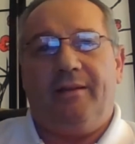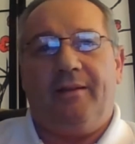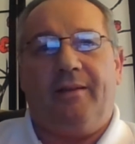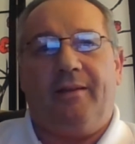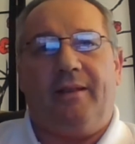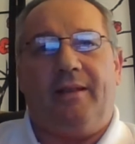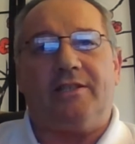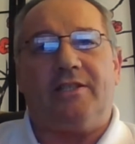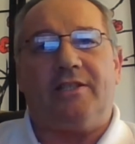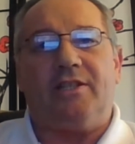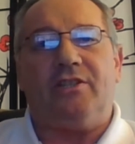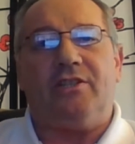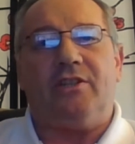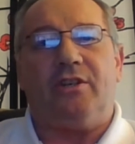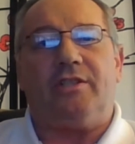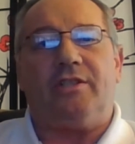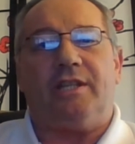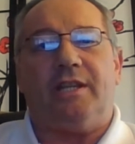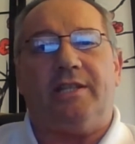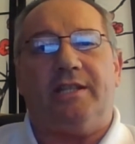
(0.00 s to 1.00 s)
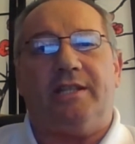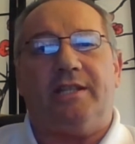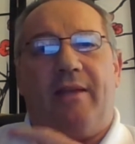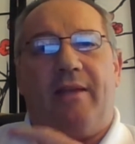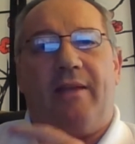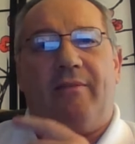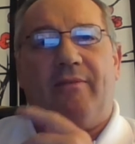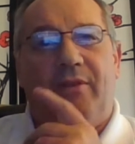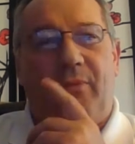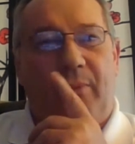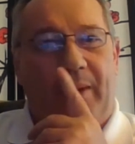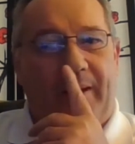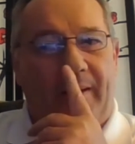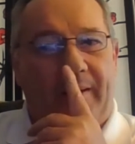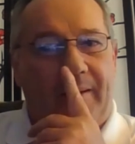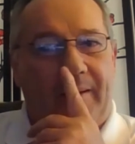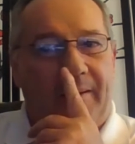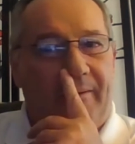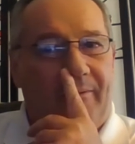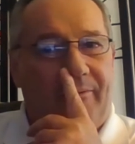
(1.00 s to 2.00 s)
This is just the 7th week
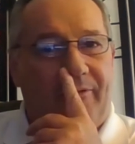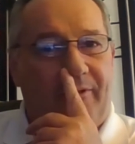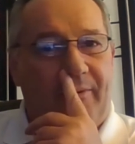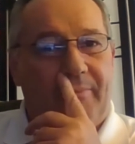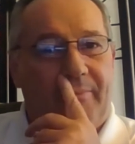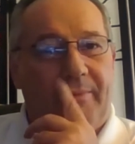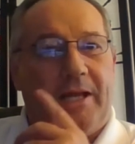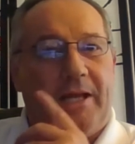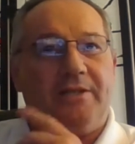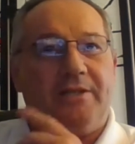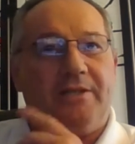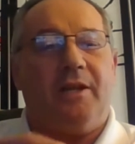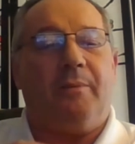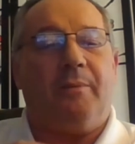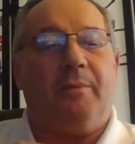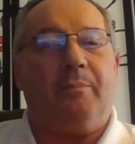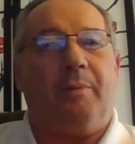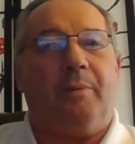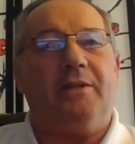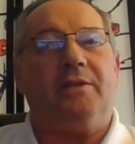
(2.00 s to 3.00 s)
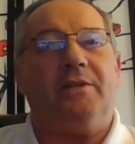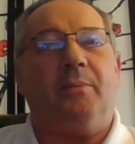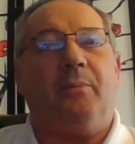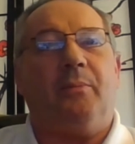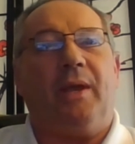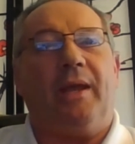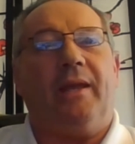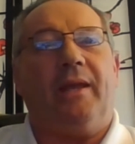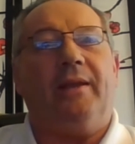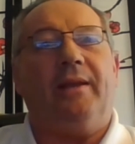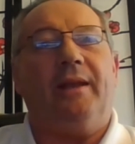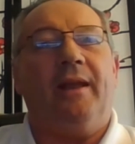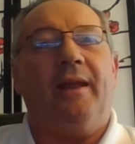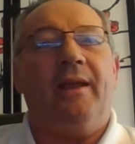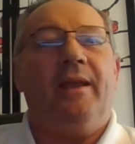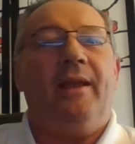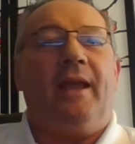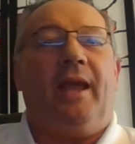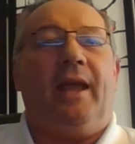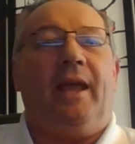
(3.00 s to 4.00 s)
from National Apprenticeship Week. And
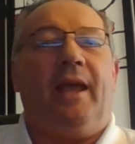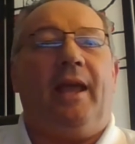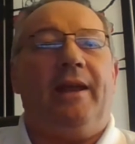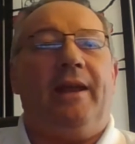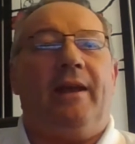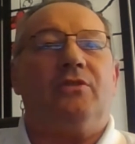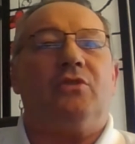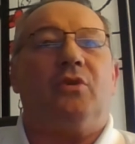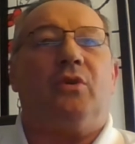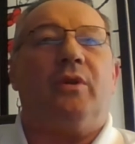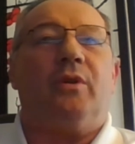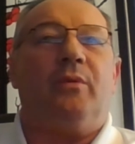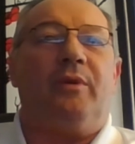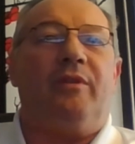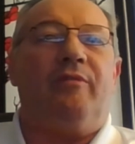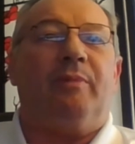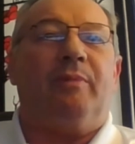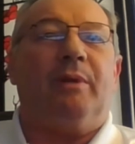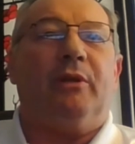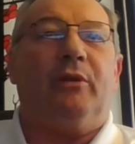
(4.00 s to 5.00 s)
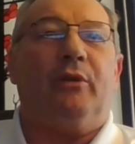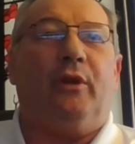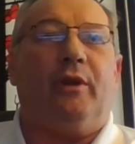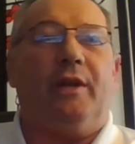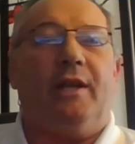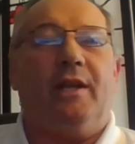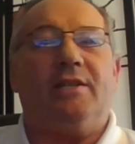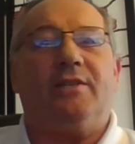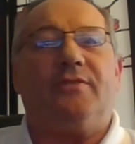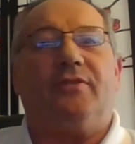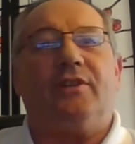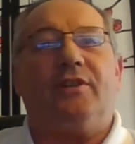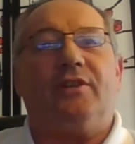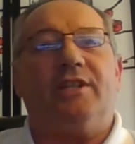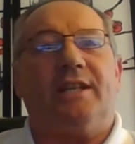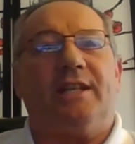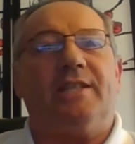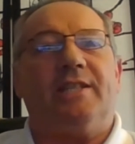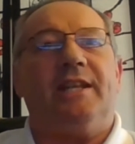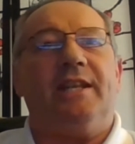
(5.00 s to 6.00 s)
in Arizona, we've been doing this for
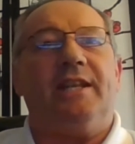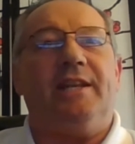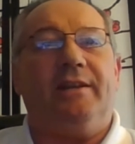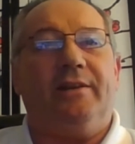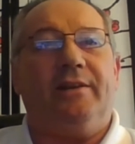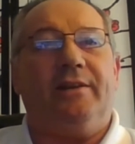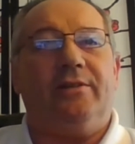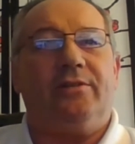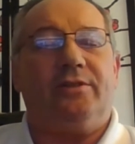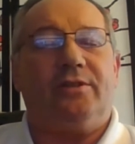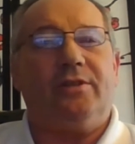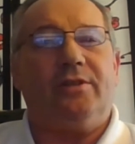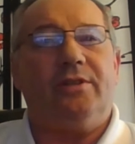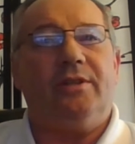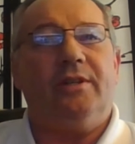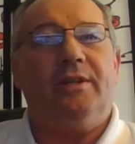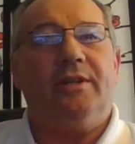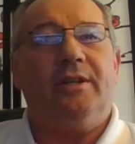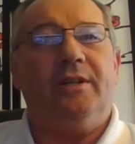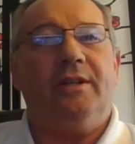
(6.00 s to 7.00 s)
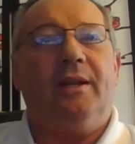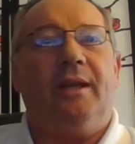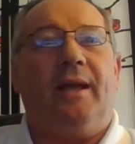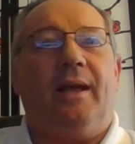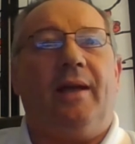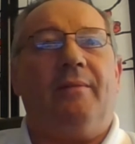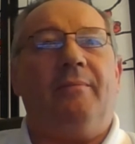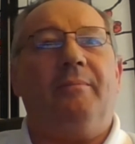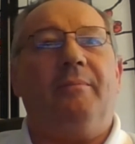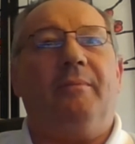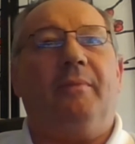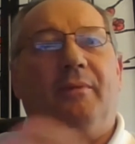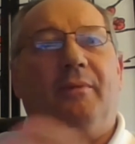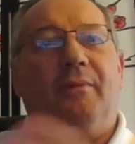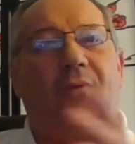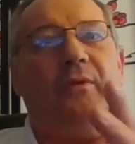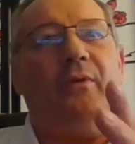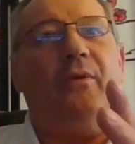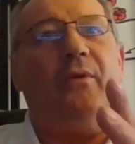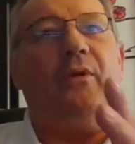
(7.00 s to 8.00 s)
60 years.
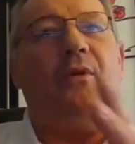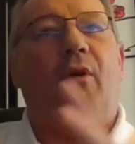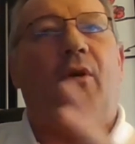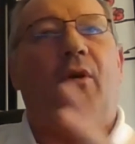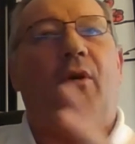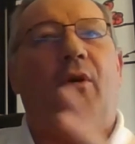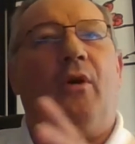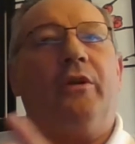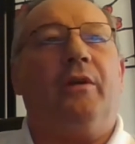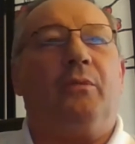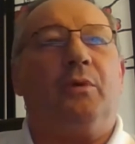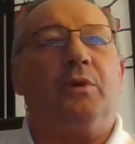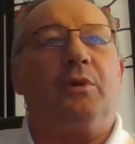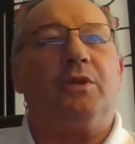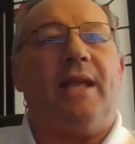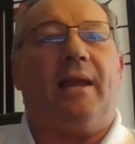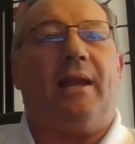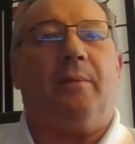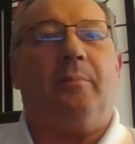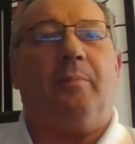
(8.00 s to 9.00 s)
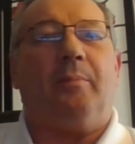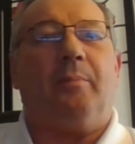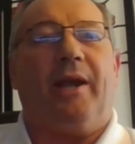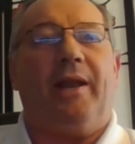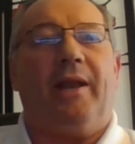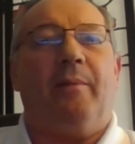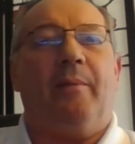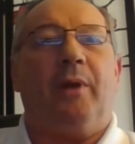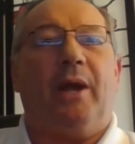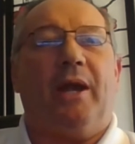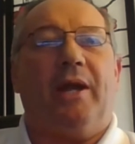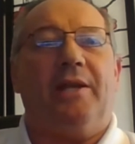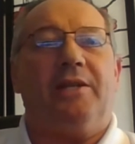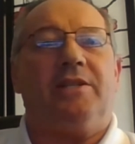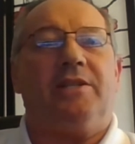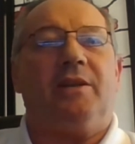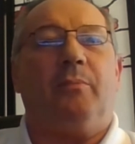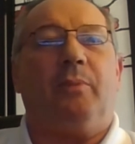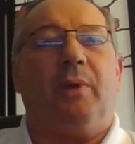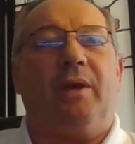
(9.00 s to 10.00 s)
We're celebrating
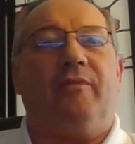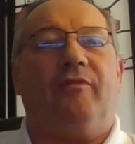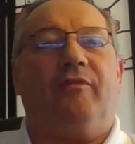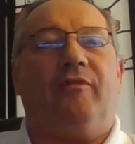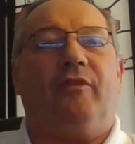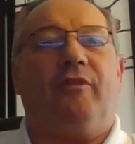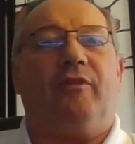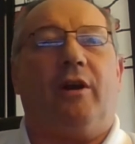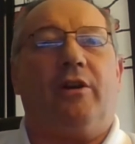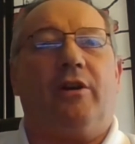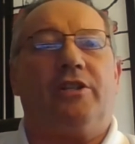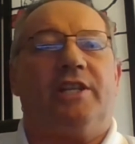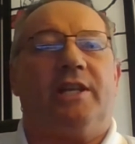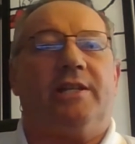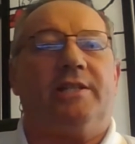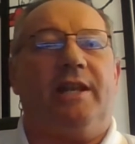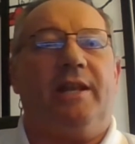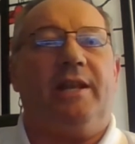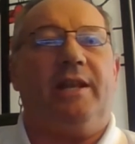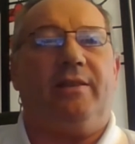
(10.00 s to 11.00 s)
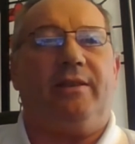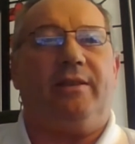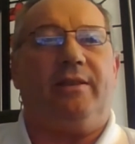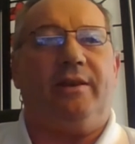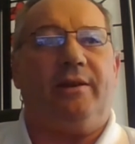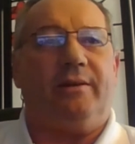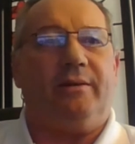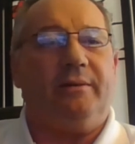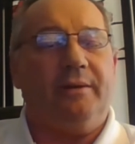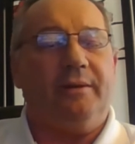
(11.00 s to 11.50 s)
Apprenticeship Week for our 60th year.